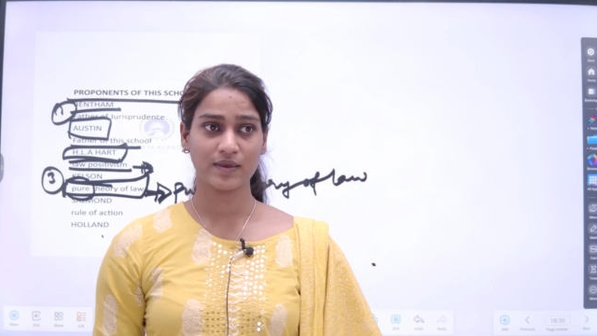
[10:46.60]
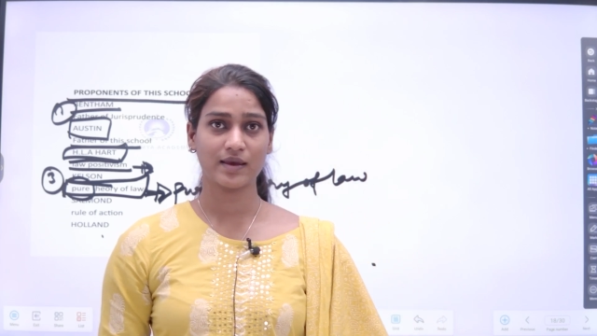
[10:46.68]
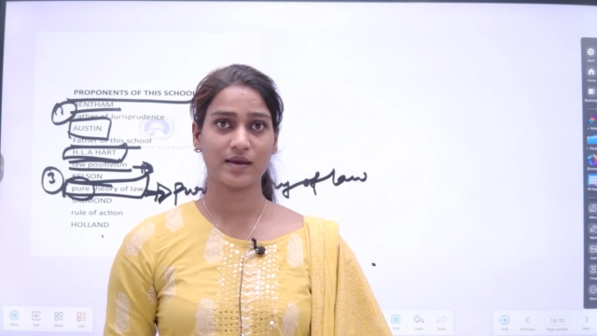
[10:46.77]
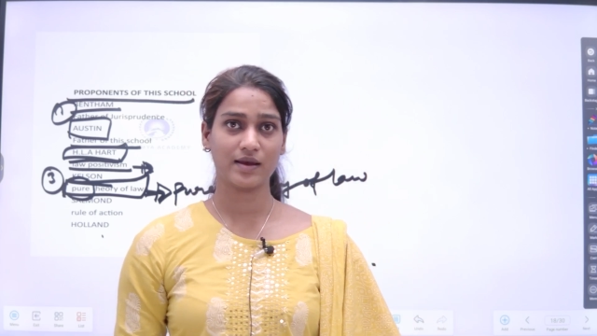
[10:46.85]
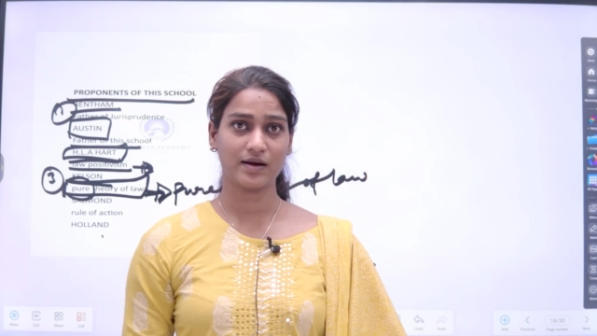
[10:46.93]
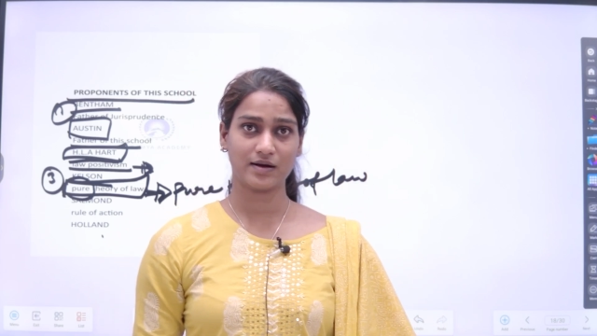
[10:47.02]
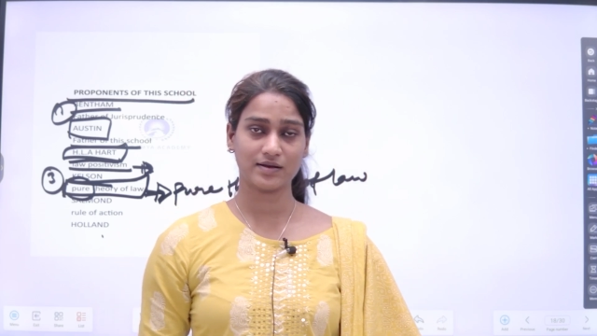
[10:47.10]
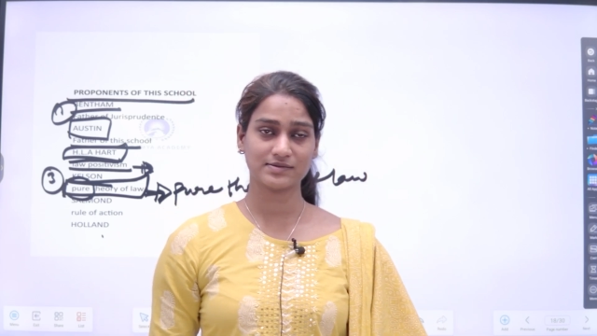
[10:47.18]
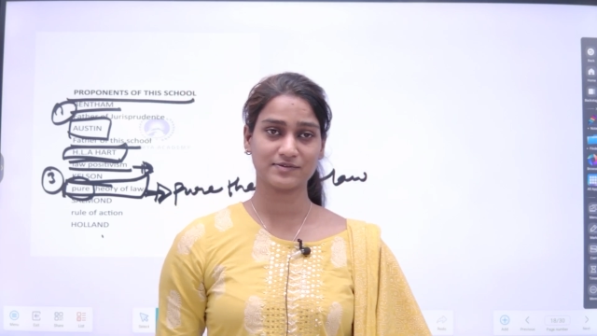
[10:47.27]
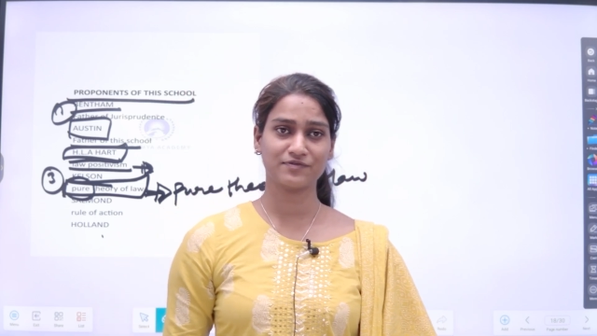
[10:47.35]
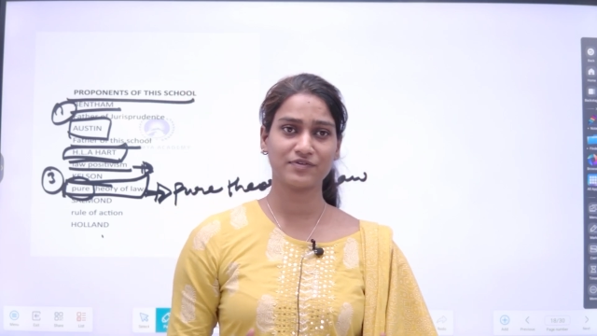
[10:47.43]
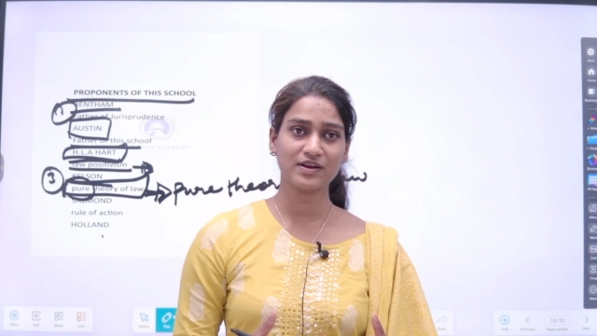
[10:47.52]
it is
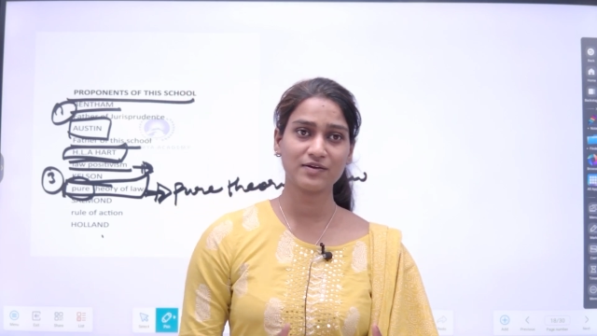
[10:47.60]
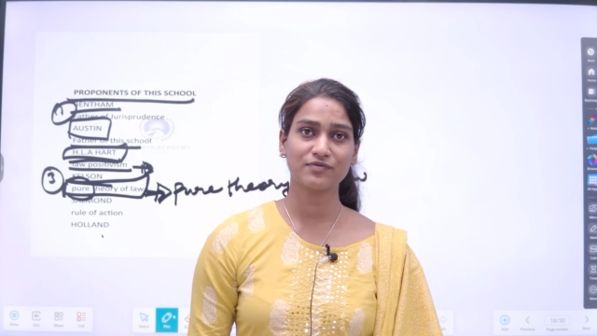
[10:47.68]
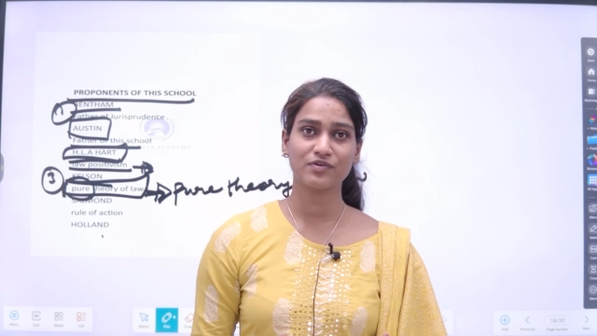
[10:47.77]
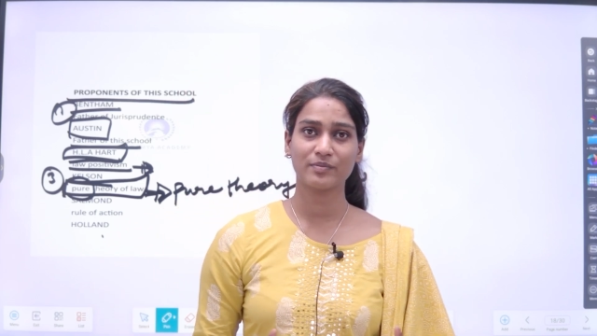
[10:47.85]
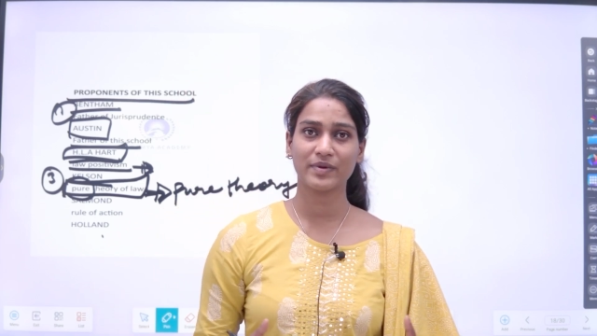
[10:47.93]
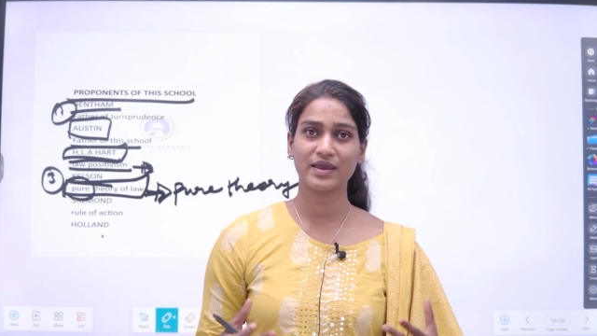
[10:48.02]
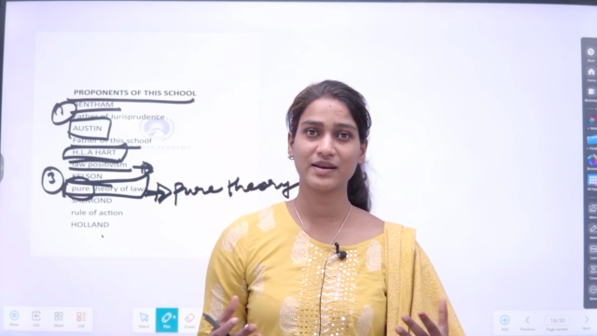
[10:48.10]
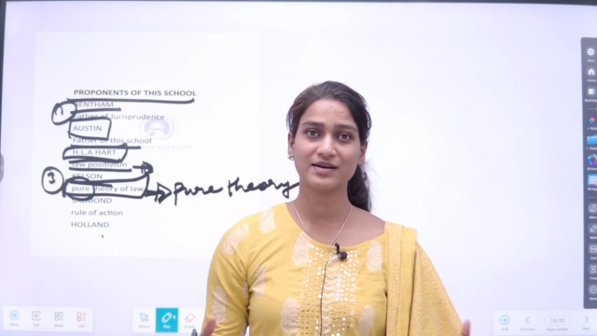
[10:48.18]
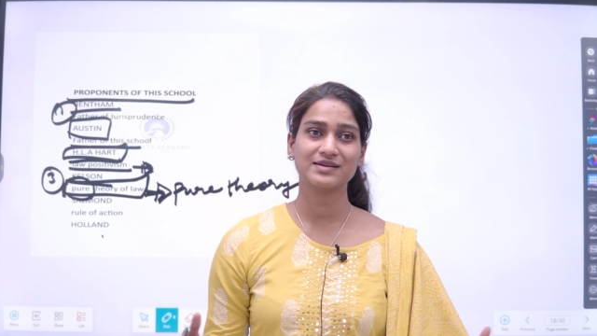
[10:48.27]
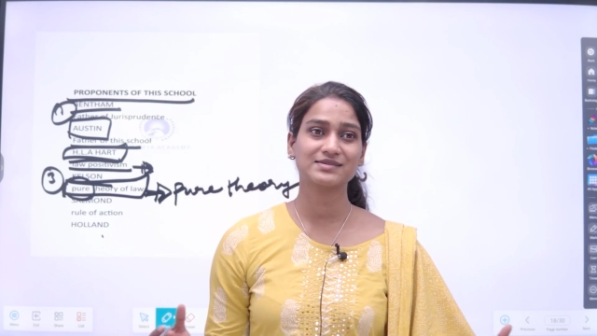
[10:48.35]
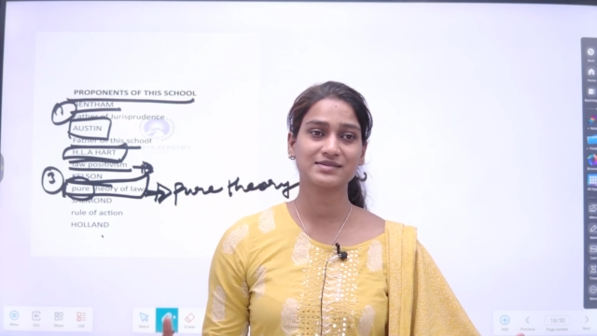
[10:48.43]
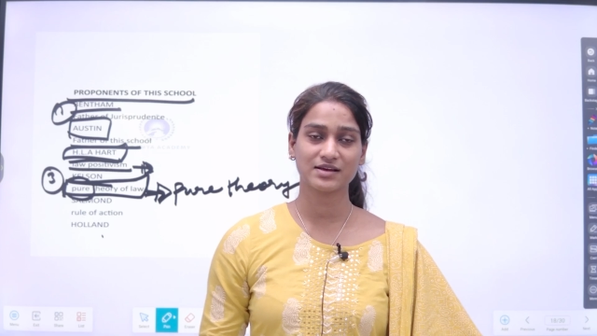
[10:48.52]
free from any
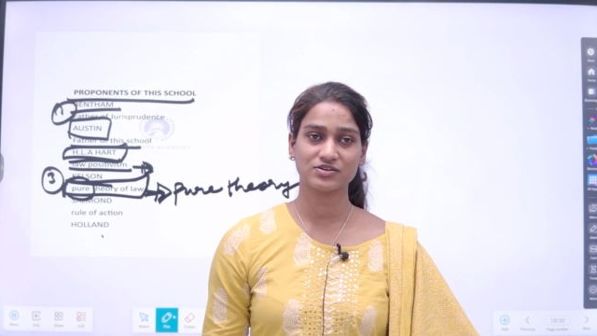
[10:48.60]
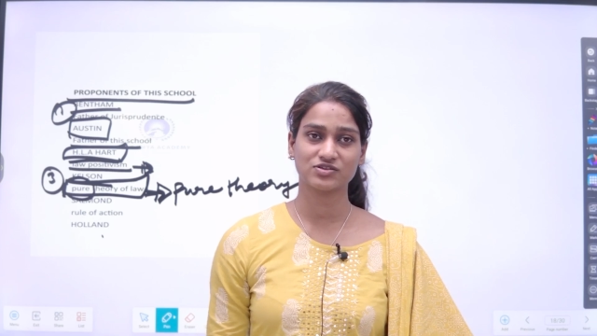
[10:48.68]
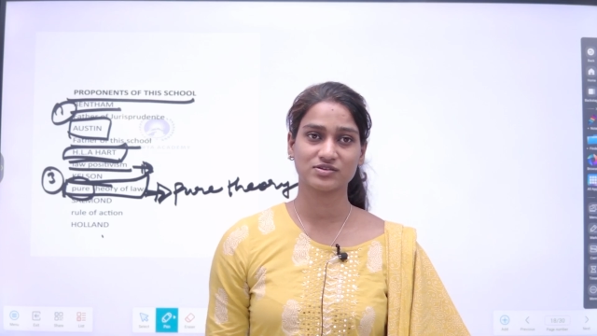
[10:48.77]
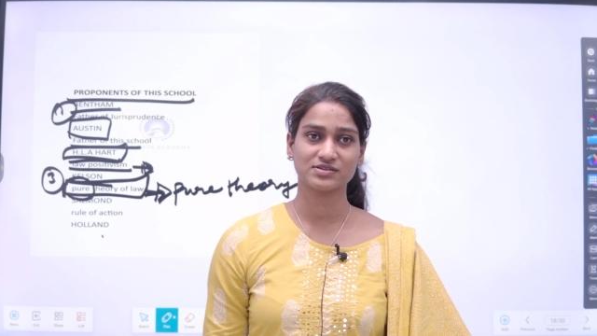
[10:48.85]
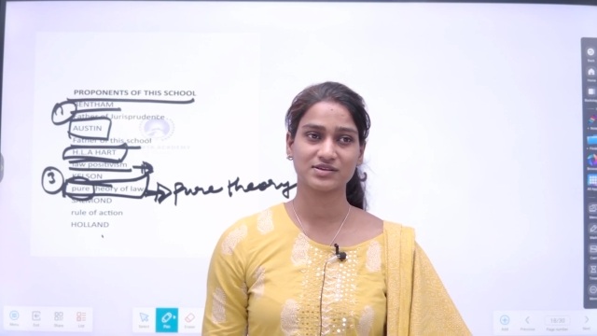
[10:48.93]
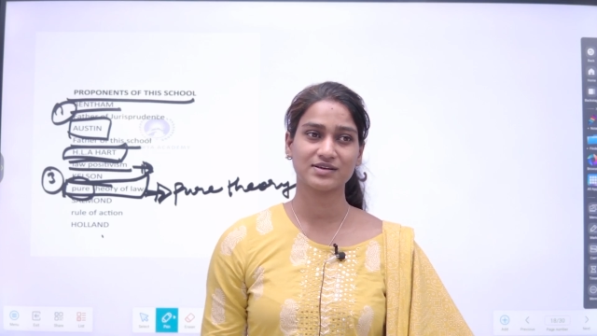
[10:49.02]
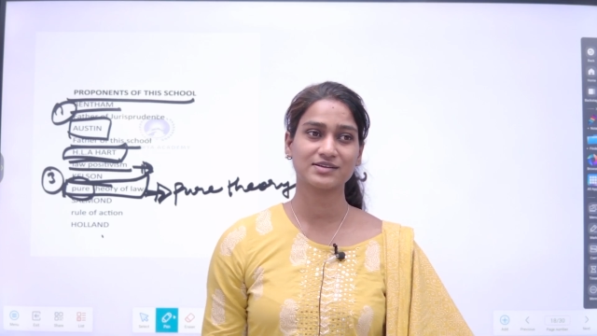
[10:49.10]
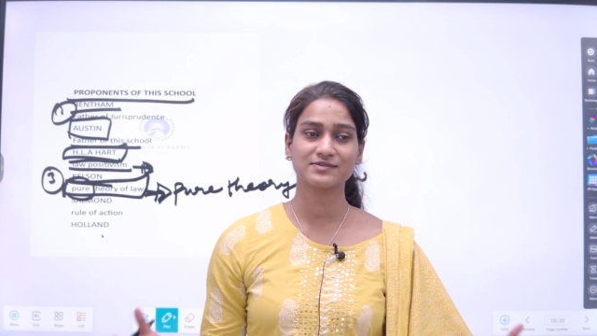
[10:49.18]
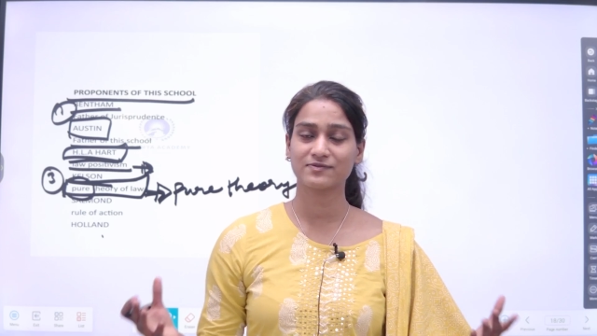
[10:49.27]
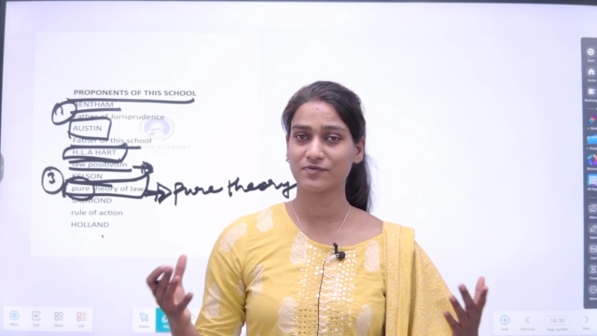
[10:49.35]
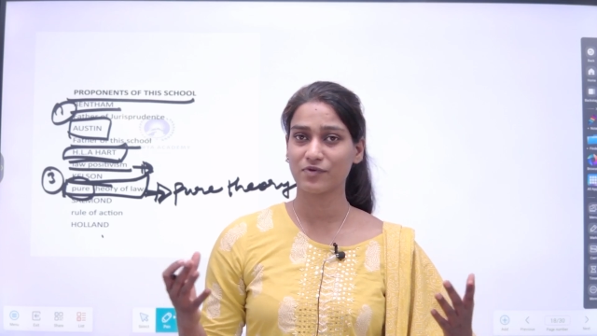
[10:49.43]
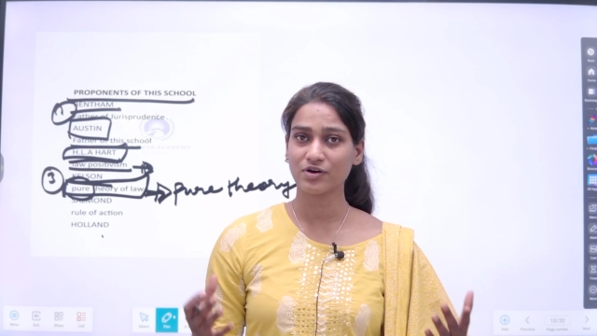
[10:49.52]
discussions, it is
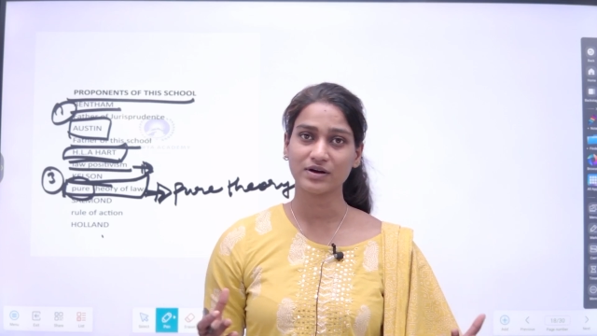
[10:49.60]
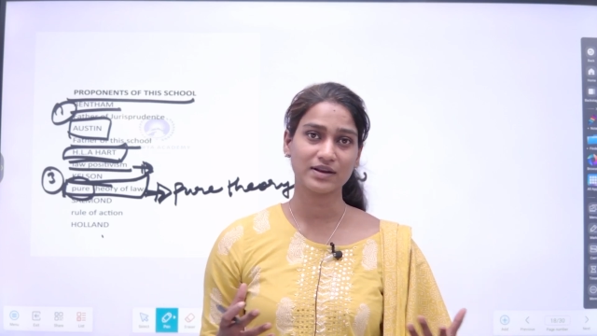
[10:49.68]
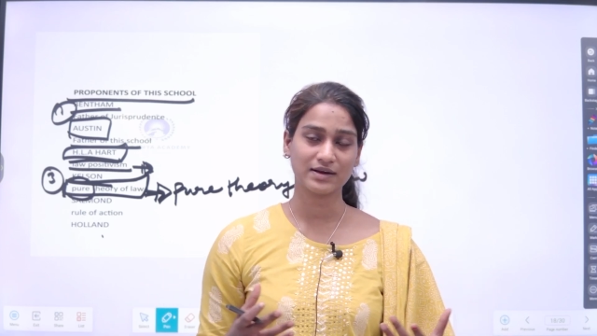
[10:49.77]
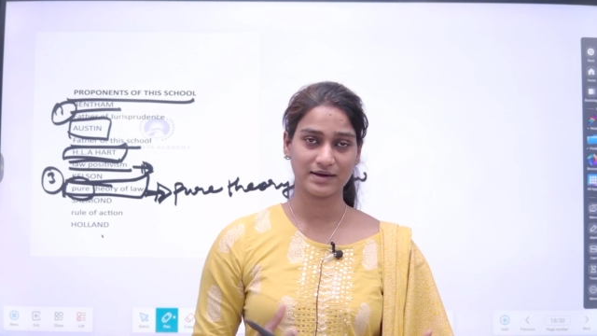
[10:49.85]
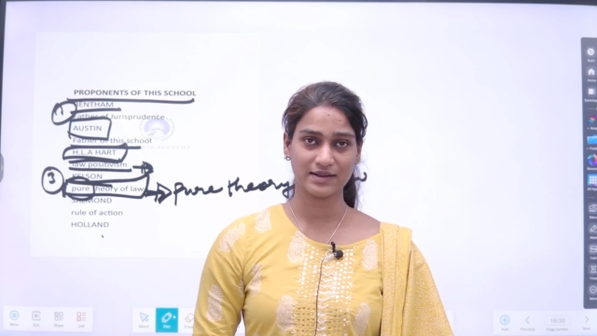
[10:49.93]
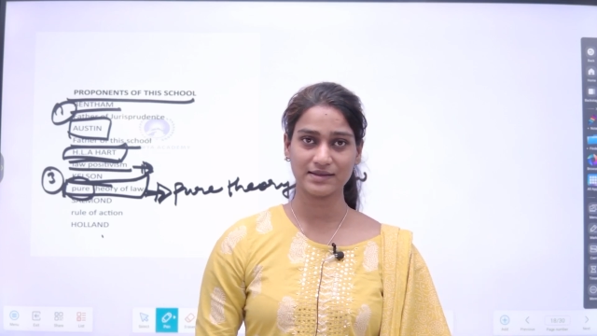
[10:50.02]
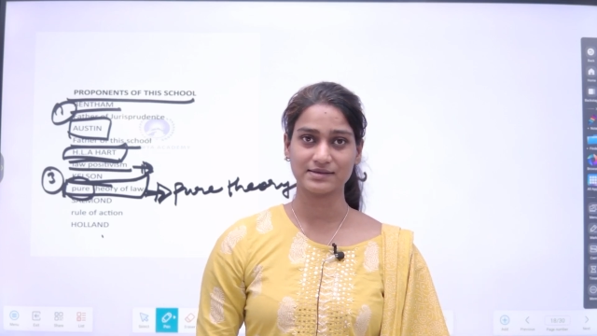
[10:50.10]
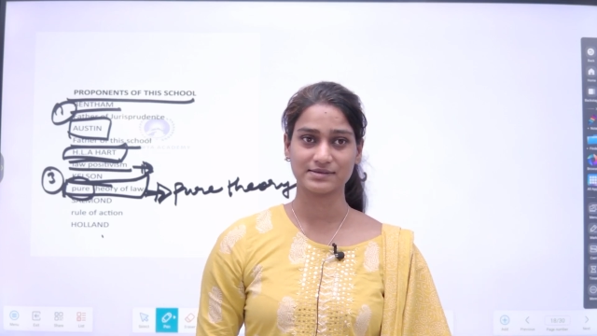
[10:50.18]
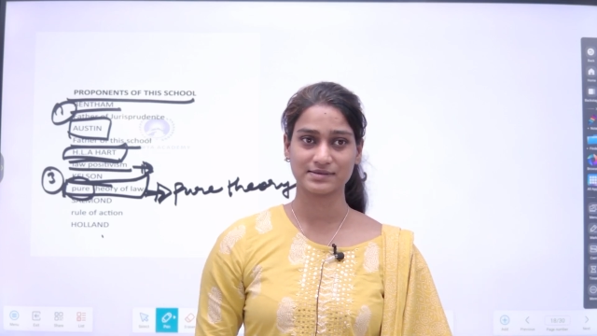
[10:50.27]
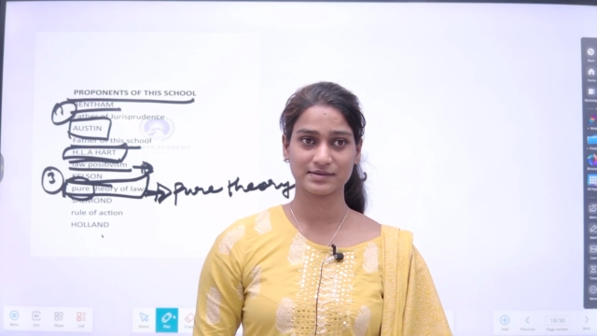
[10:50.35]
what it is.